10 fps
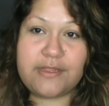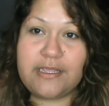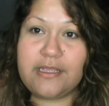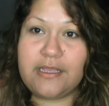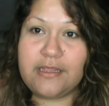
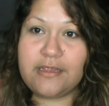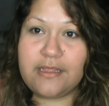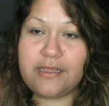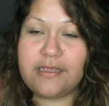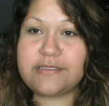think
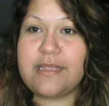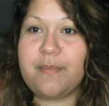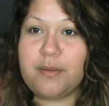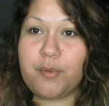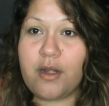it's
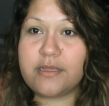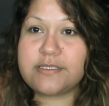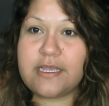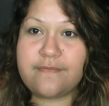that many products.